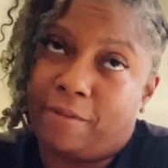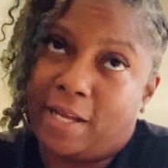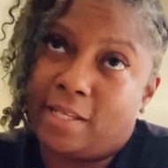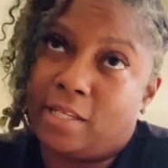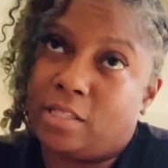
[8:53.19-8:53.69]

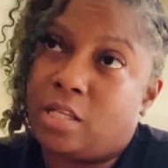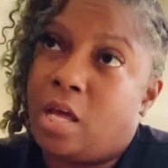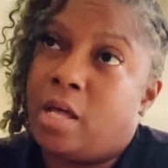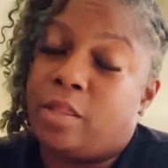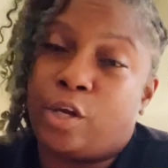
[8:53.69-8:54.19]
That is
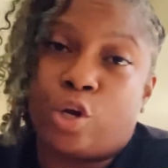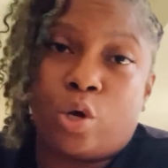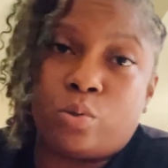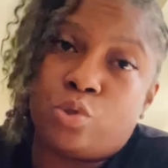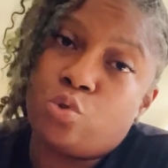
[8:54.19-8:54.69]
their
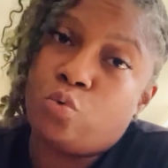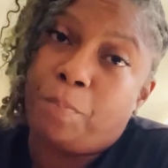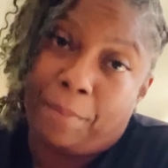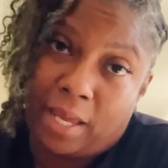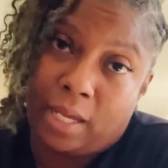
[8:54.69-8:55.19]
go-to
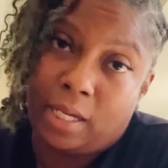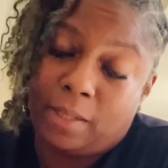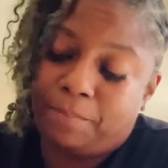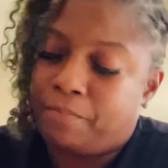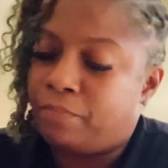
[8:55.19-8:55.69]
man.